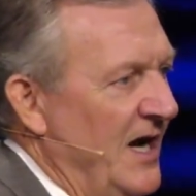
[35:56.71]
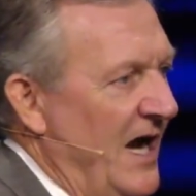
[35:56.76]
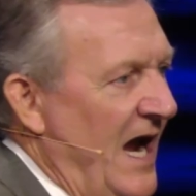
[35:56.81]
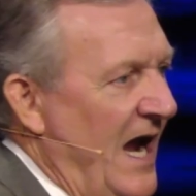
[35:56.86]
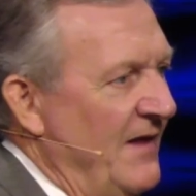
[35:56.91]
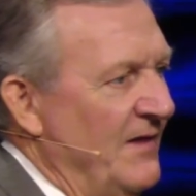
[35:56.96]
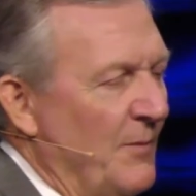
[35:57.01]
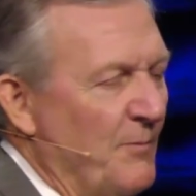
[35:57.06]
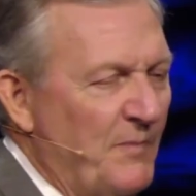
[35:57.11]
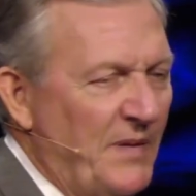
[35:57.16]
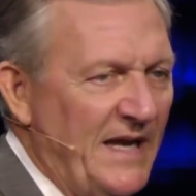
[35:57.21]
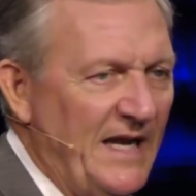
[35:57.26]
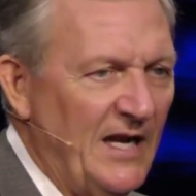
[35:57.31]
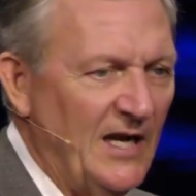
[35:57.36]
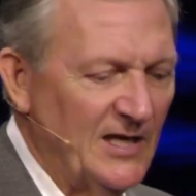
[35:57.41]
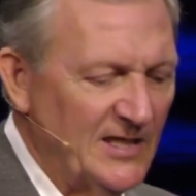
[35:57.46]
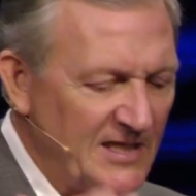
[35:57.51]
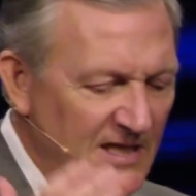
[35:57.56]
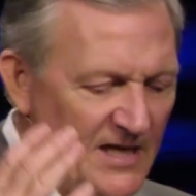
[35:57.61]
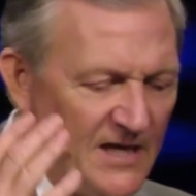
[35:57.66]
And the
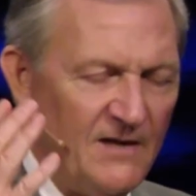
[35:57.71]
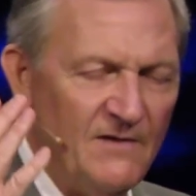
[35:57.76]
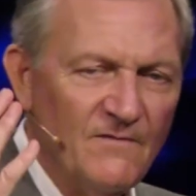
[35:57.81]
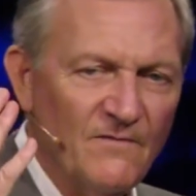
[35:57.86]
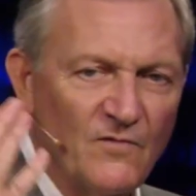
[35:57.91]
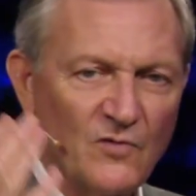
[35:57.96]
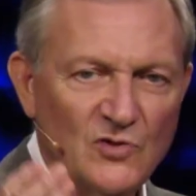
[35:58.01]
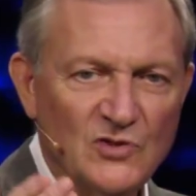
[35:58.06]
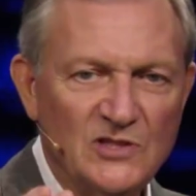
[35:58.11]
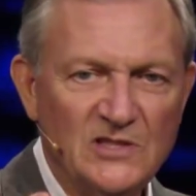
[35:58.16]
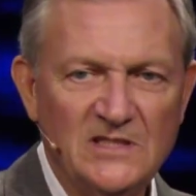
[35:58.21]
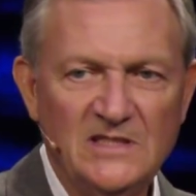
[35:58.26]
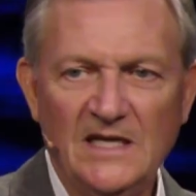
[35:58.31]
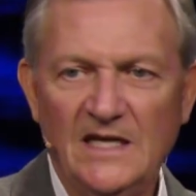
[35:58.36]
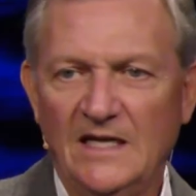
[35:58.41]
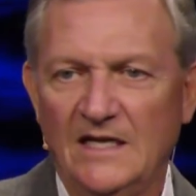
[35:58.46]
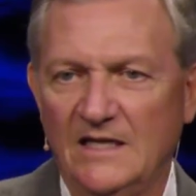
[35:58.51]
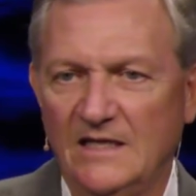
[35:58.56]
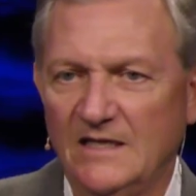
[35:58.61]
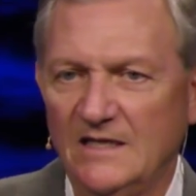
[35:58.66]
penalty for
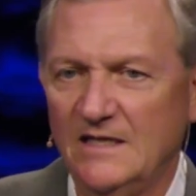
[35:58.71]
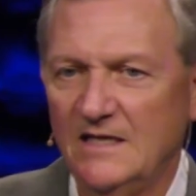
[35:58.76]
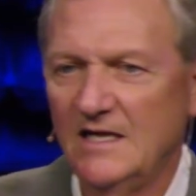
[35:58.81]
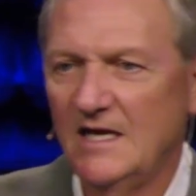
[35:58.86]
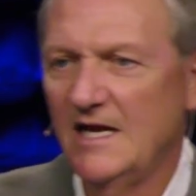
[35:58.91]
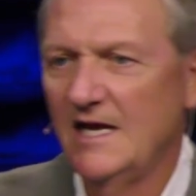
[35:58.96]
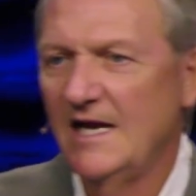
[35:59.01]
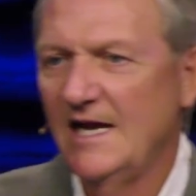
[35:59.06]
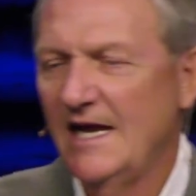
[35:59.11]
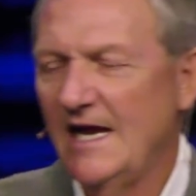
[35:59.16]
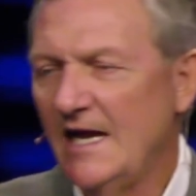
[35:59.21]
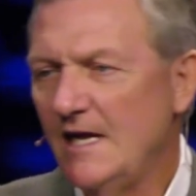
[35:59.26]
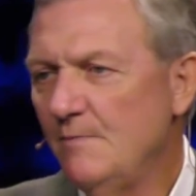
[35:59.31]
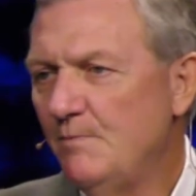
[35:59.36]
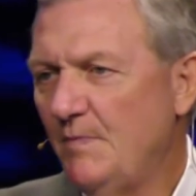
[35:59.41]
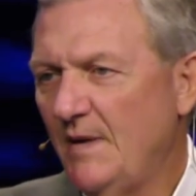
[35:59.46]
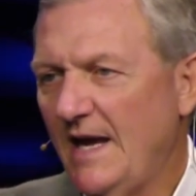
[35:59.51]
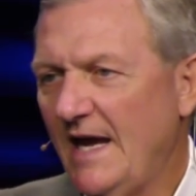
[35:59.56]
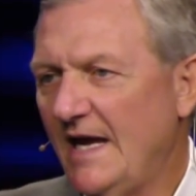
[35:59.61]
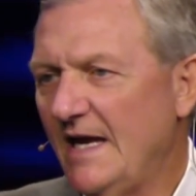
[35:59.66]
sin, He
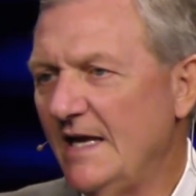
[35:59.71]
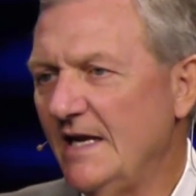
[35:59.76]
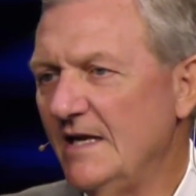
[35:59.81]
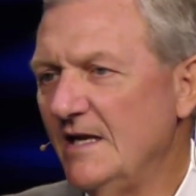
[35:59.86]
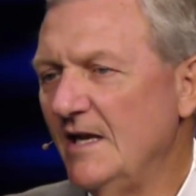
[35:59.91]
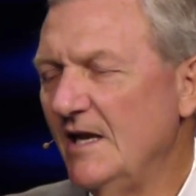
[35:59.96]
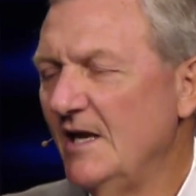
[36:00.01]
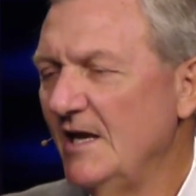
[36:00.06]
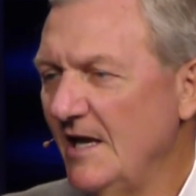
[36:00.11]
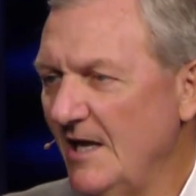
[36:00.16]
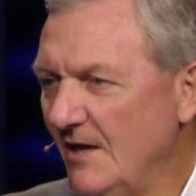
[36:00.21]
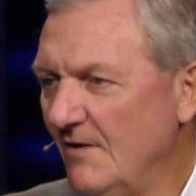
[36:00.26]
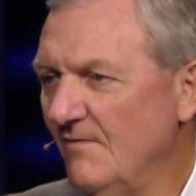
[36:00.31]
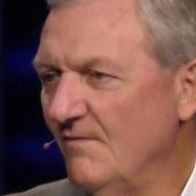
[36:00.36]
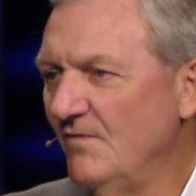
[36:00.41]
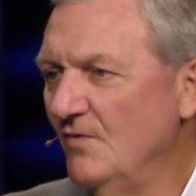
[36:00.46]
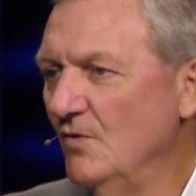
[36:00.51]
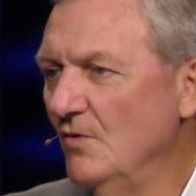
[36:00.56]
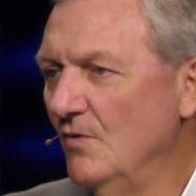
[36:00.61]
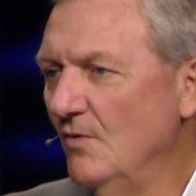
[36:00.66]
paid in
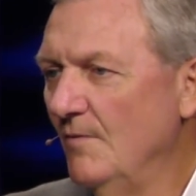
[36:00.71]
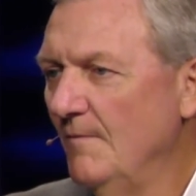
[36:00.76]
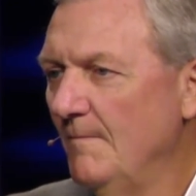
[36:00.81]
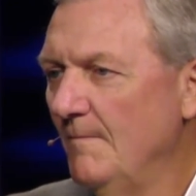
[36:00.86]
full.